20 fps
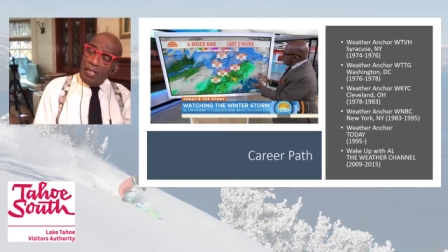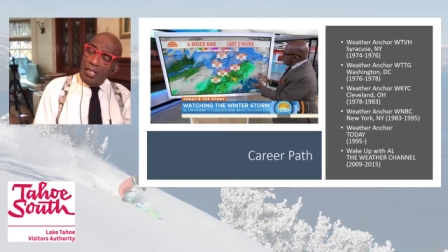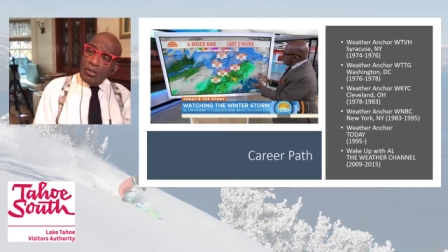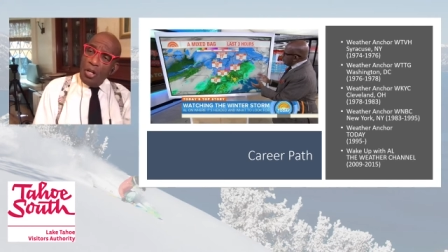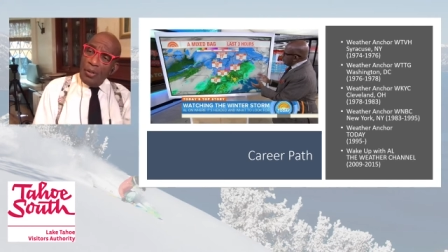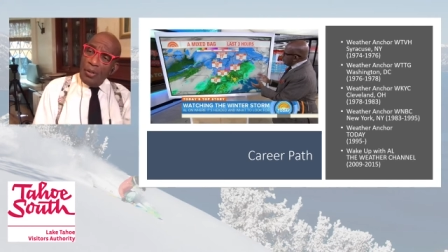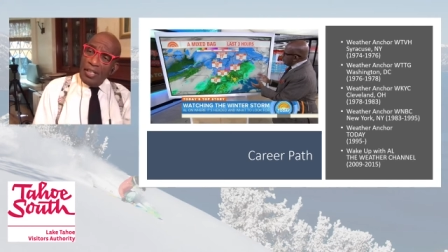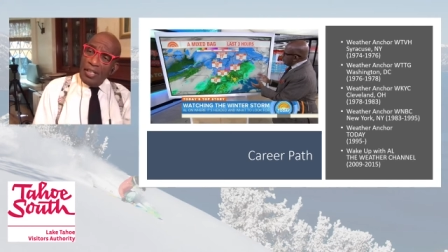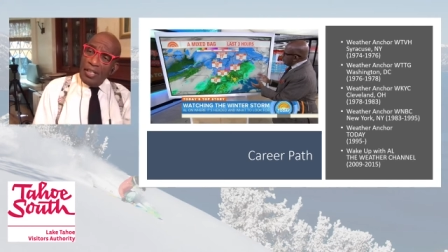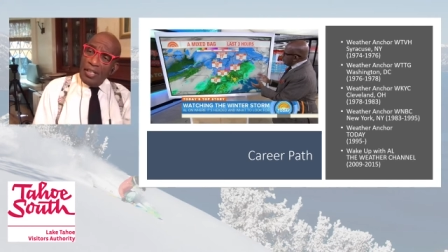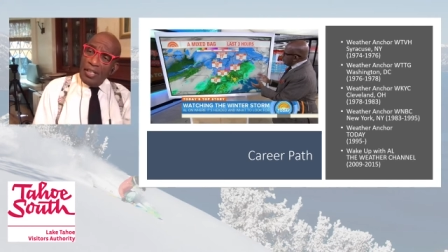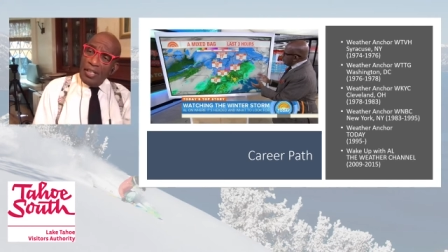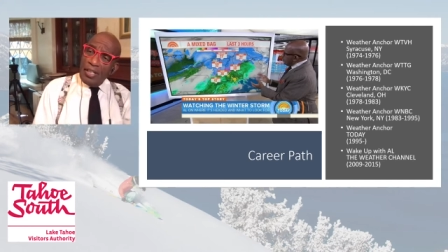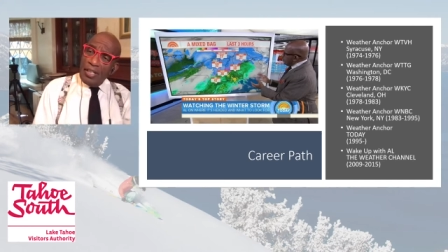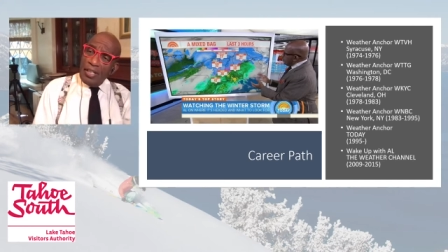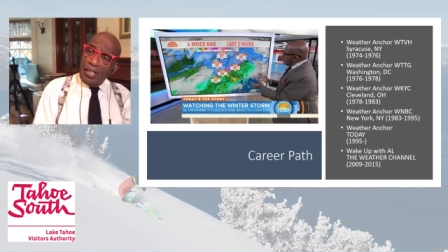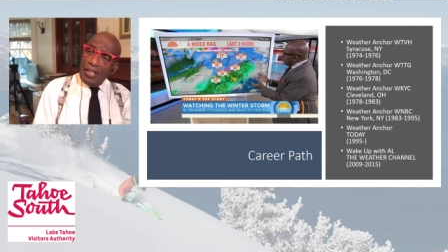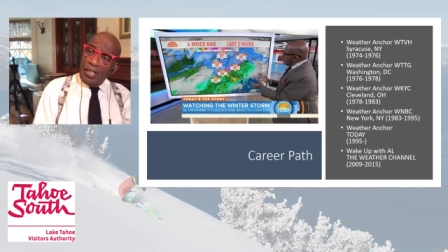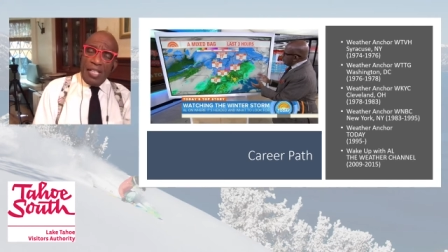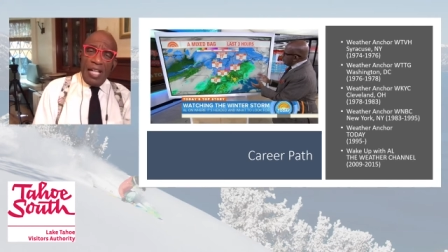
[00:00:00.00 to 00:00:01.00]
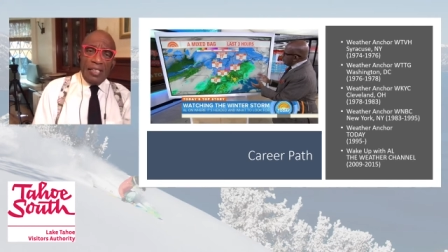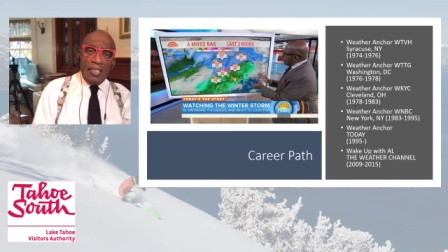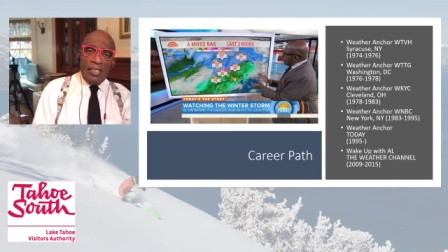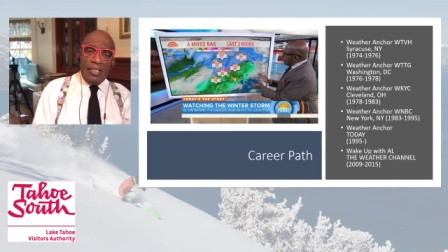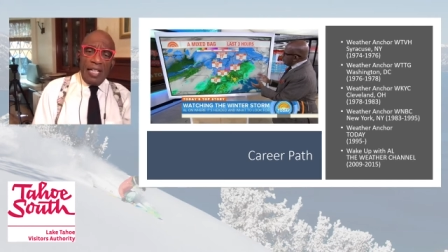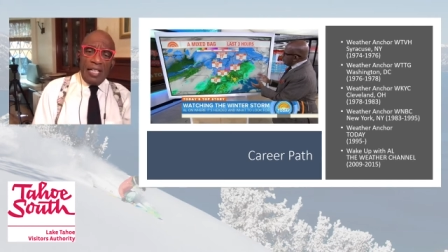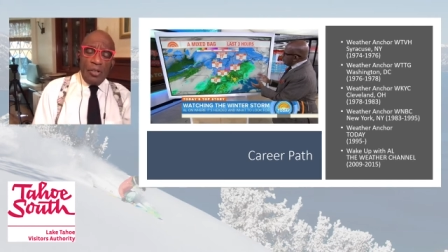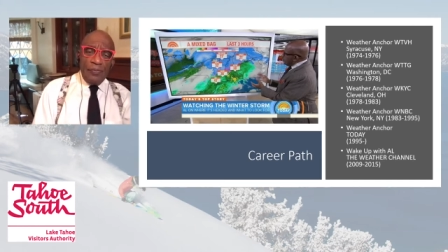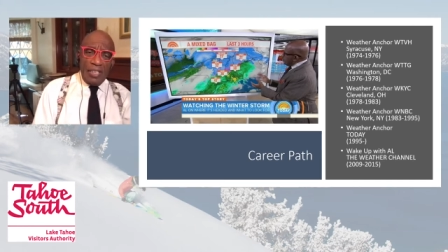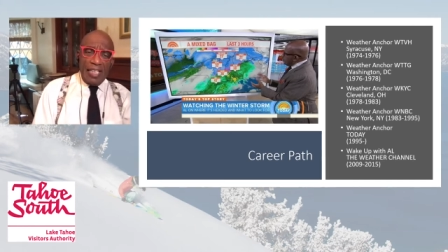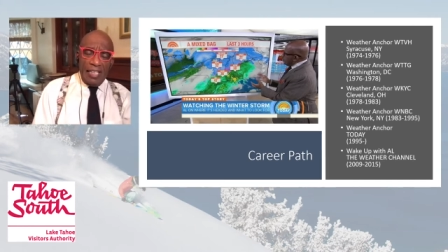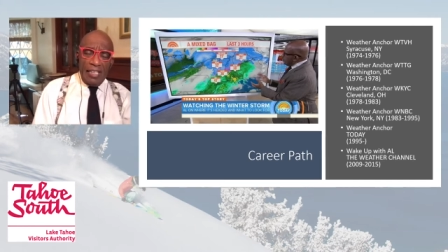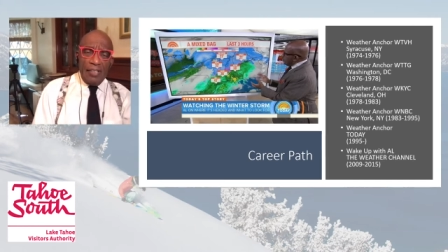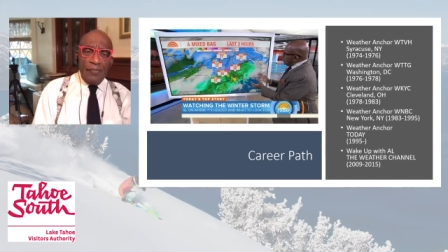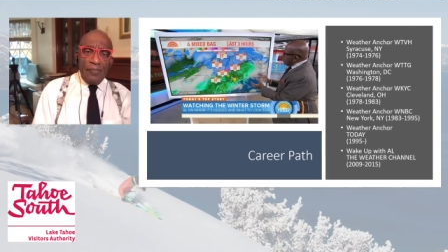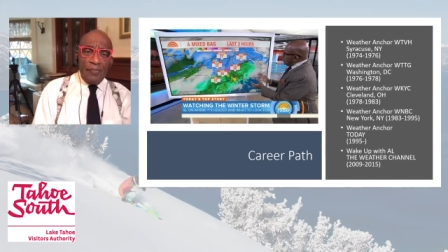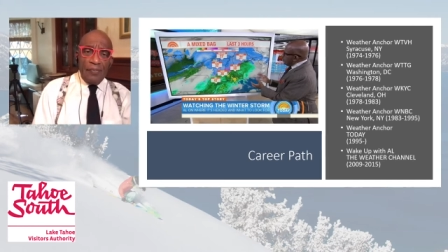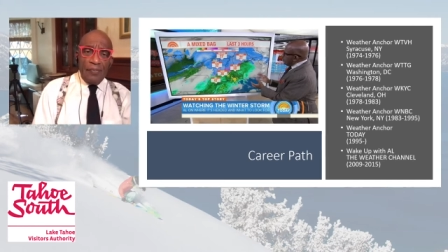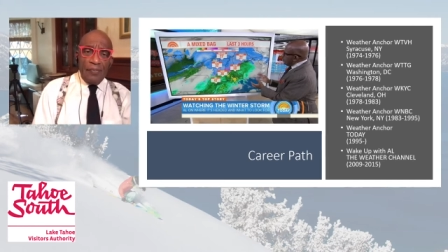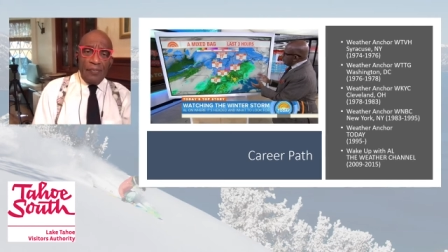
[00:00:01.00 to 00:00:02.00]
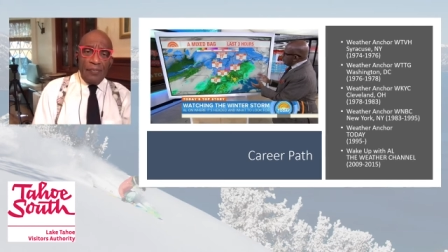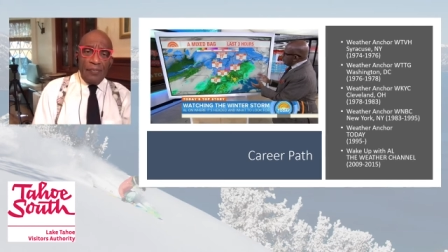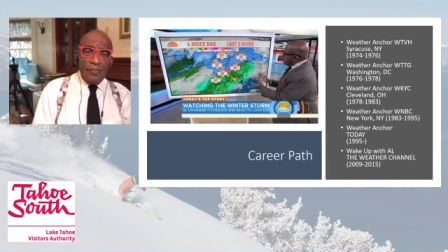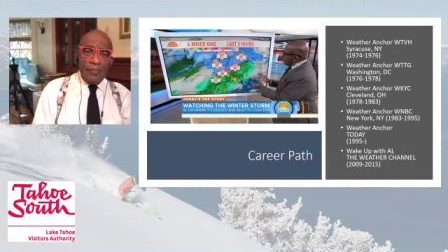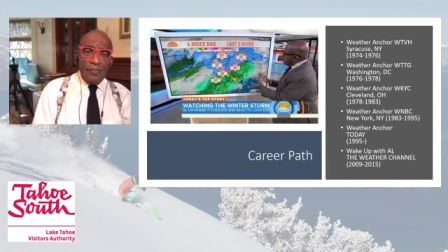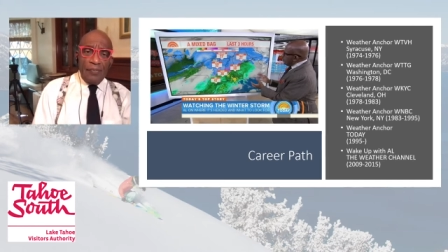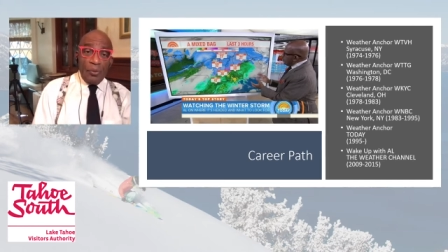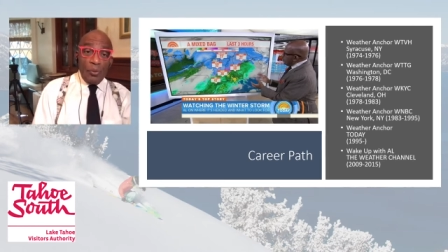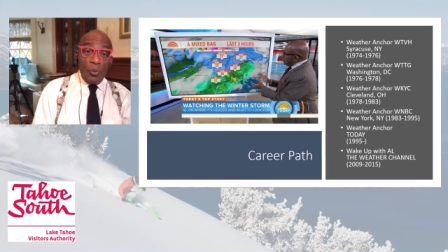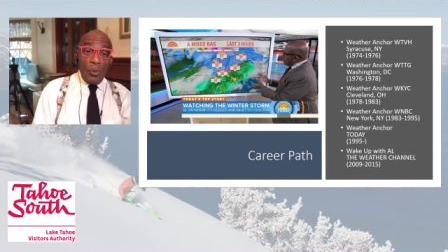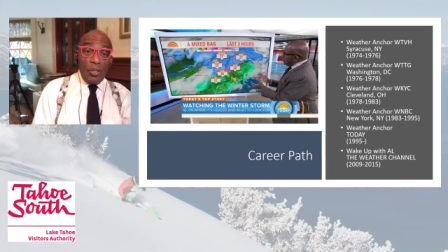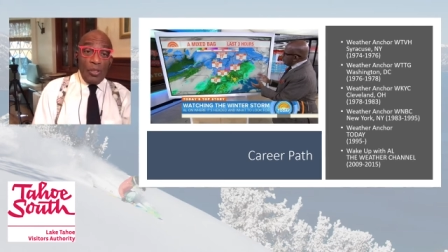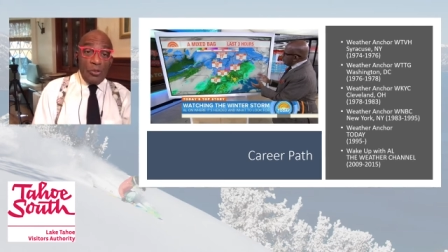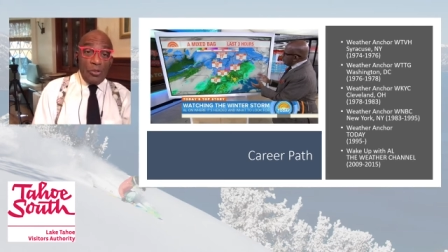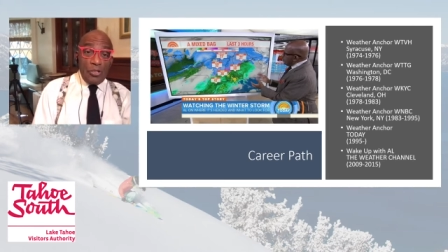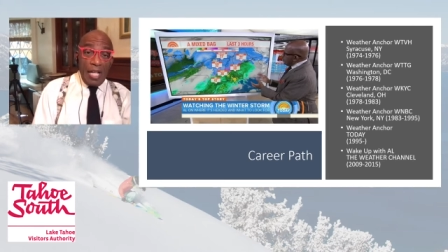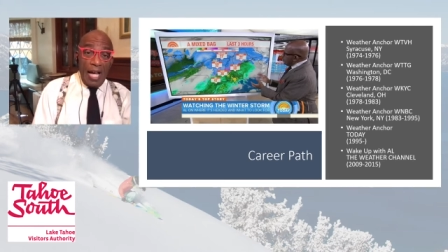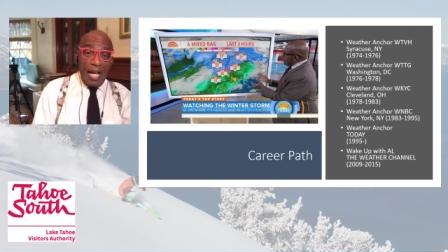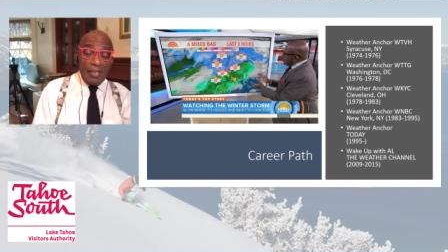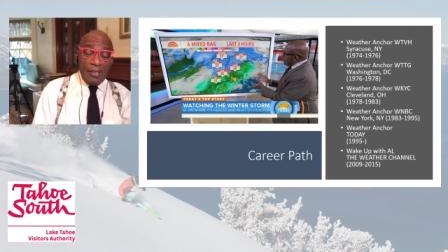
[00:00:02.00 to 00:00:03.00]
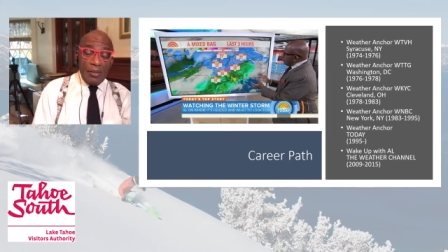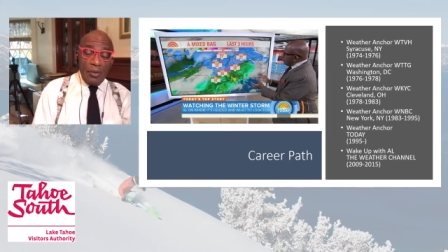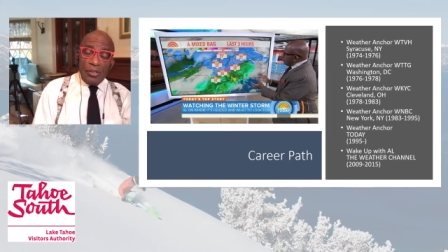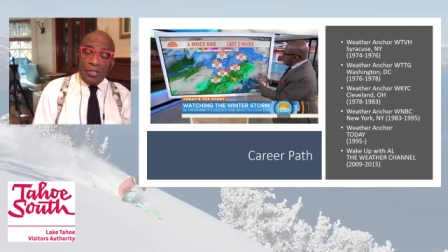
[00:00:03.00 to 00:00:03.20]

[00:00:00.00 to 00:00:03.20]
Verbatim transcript: Uh, 1987, I started doing the weekend Today Show,